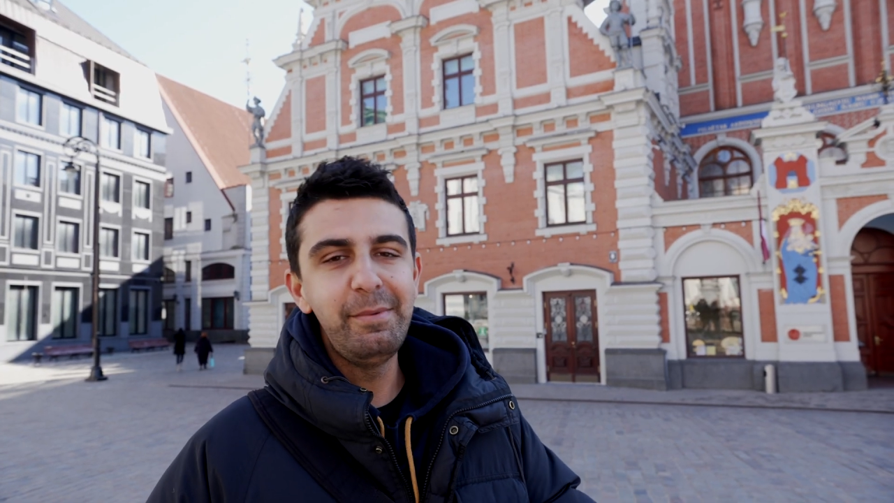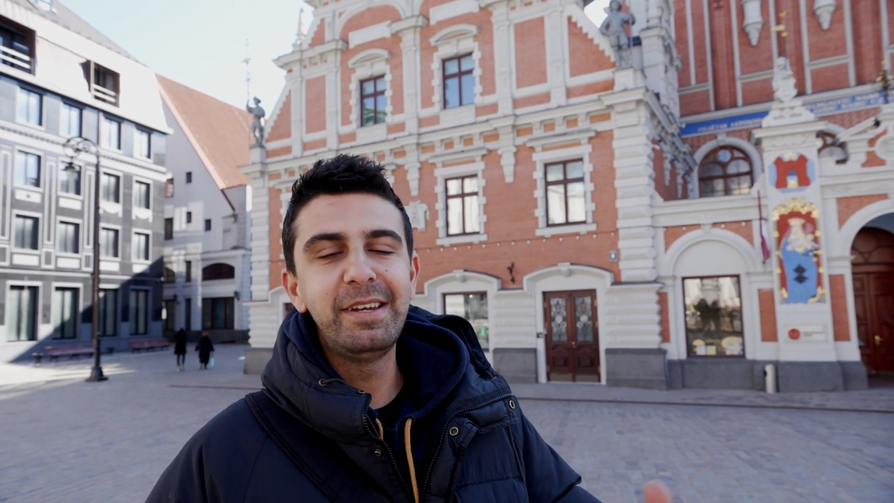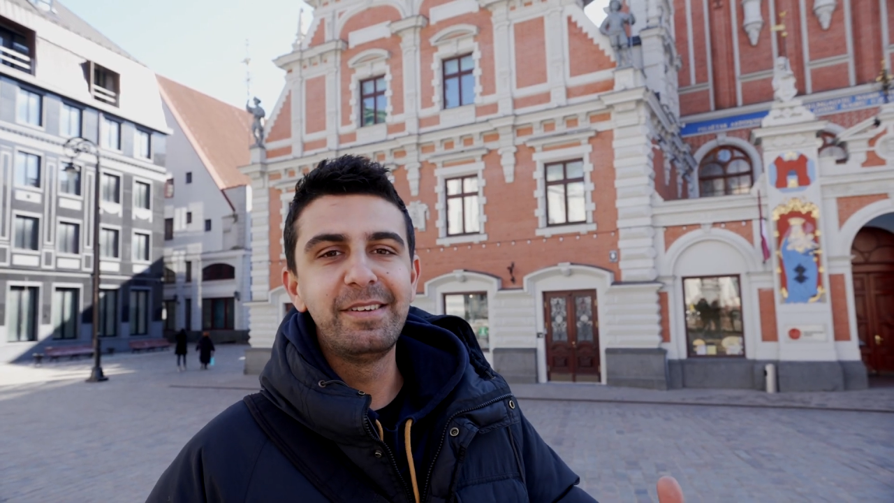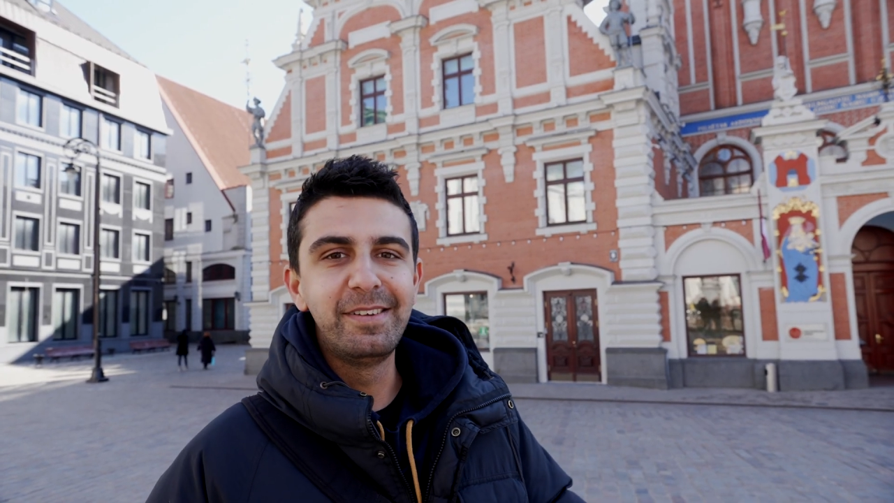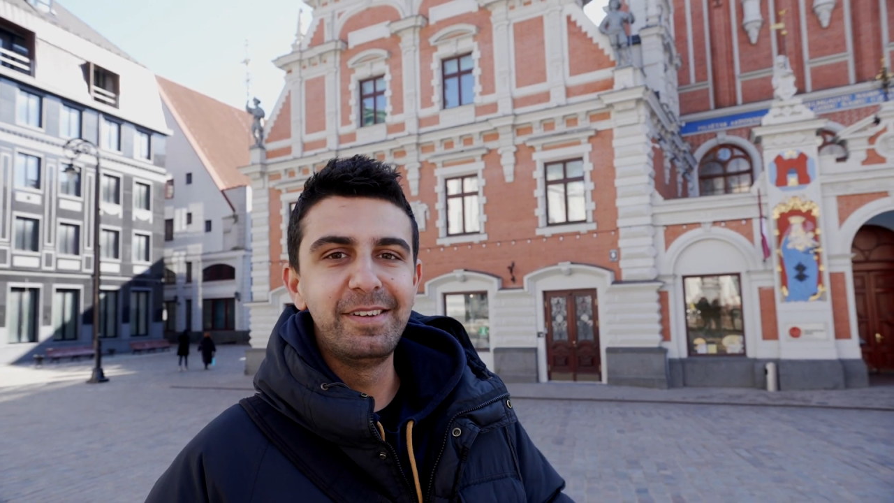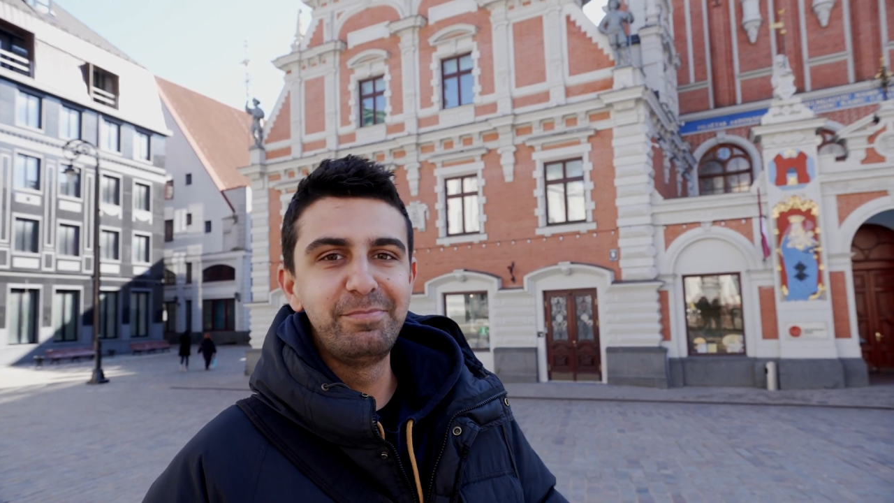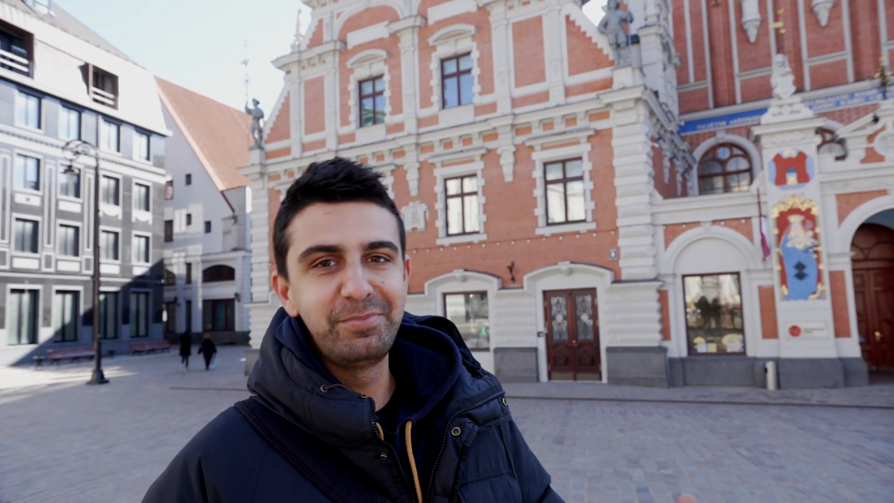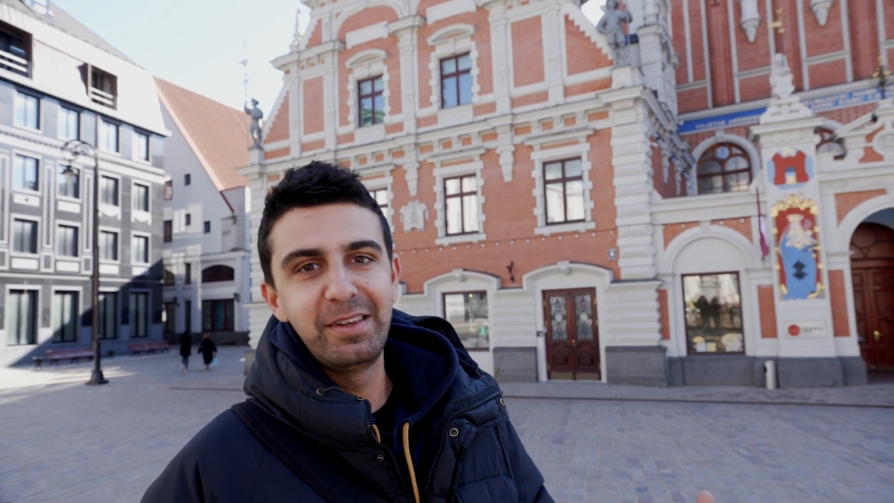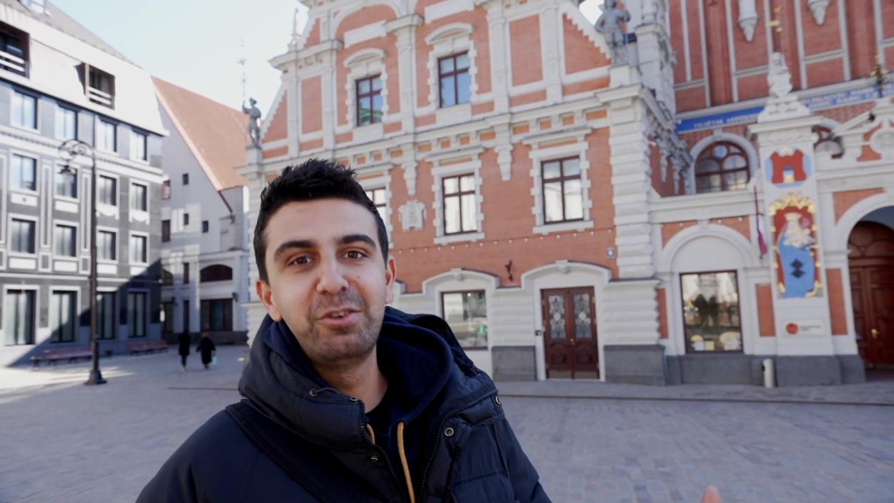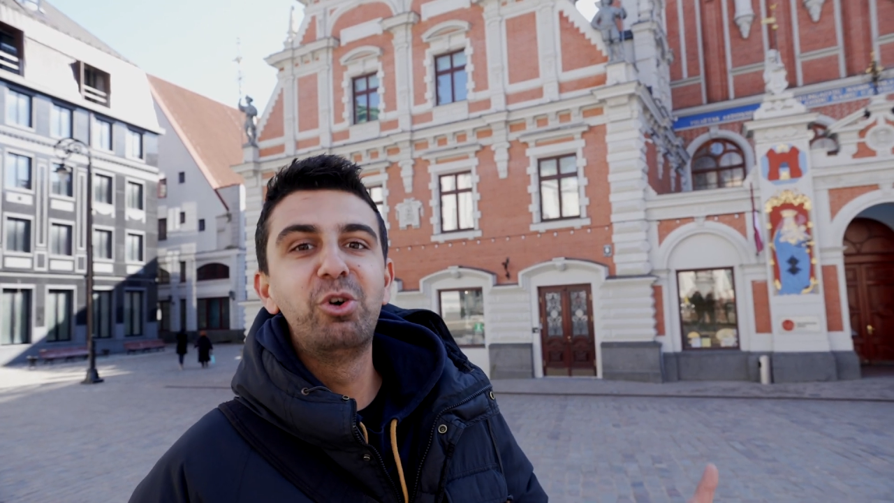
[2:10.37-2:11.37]
mean,
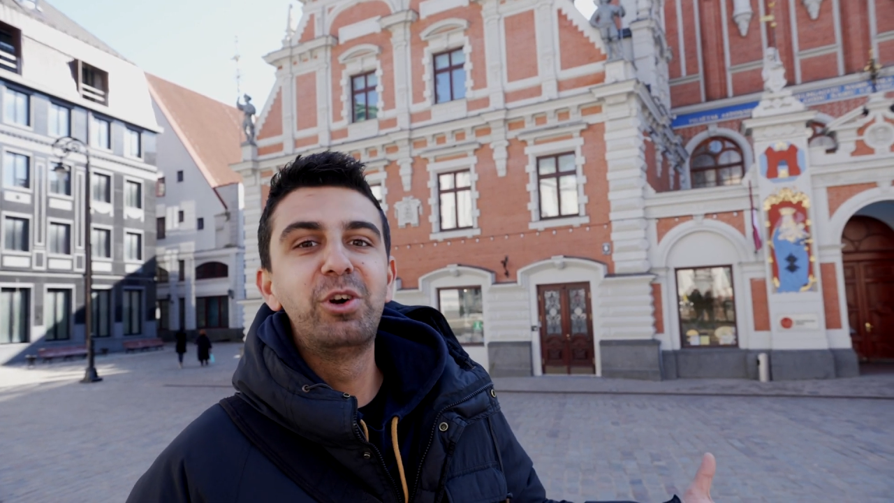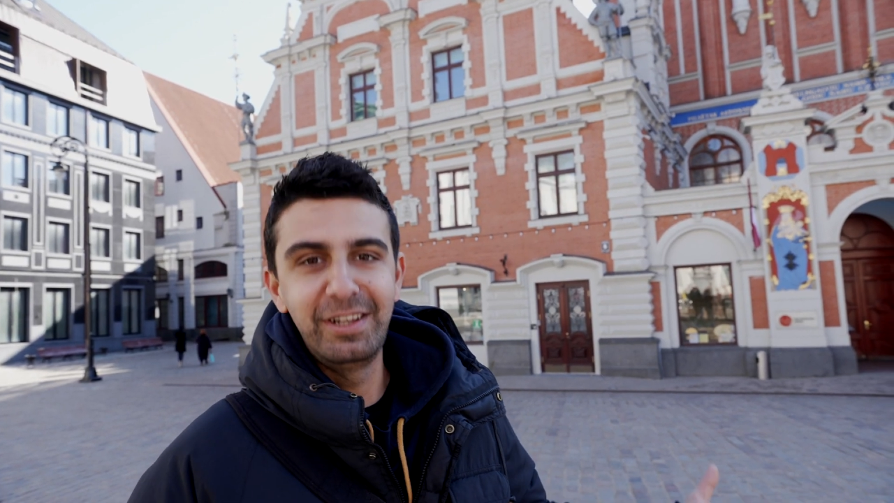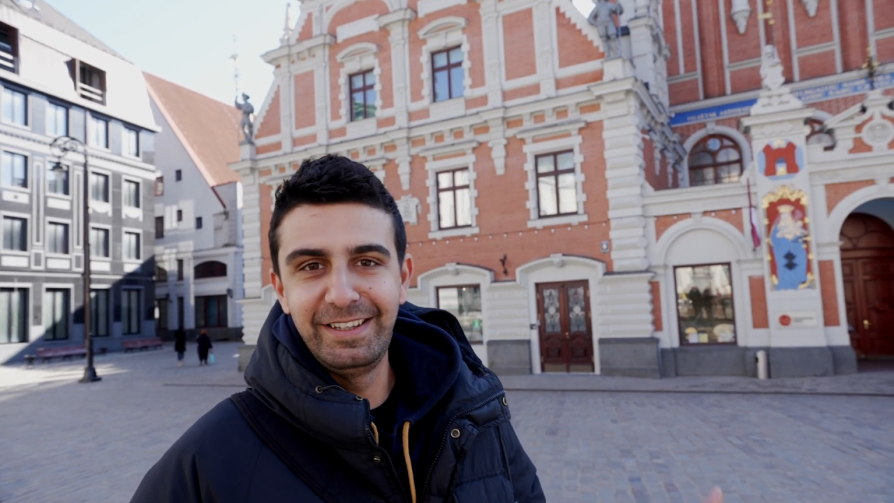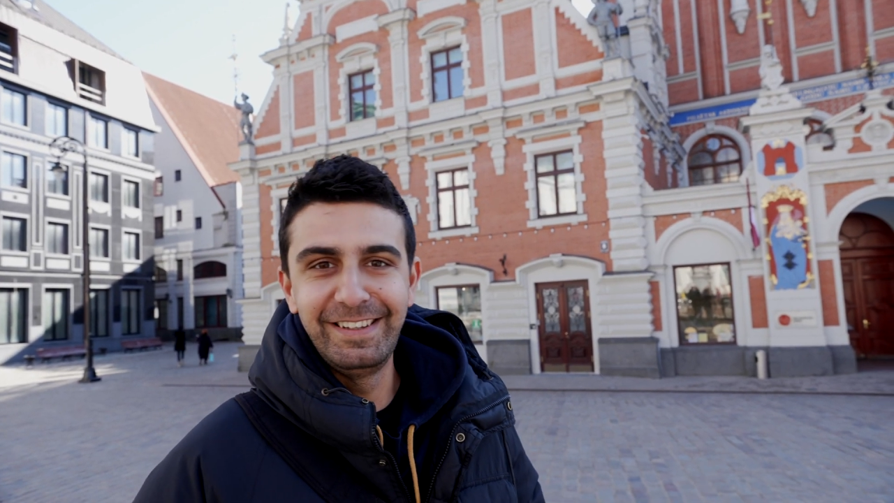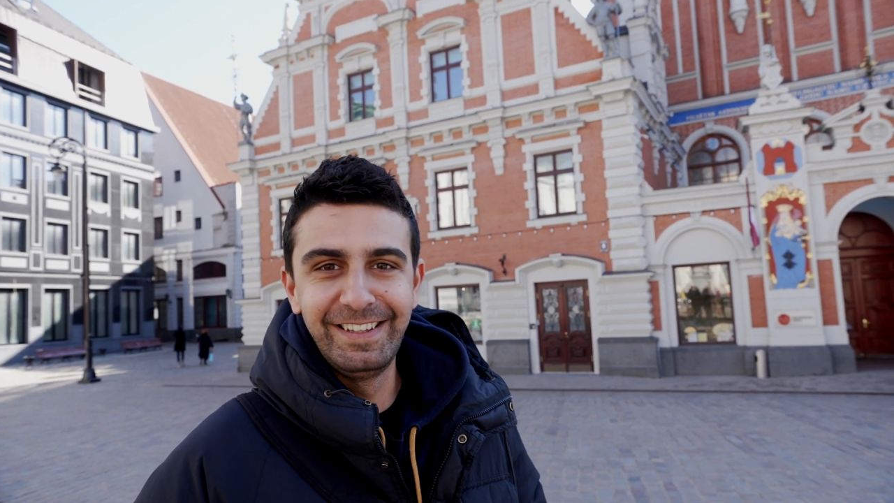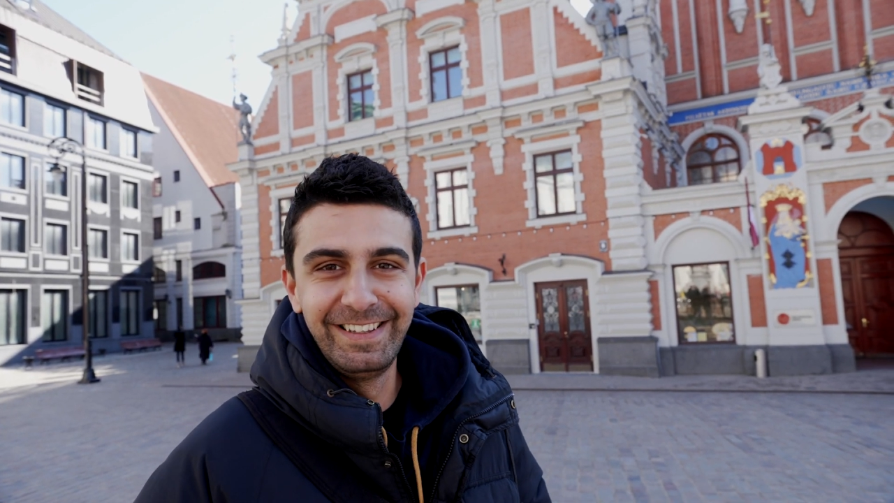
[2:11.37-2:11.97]
Google it.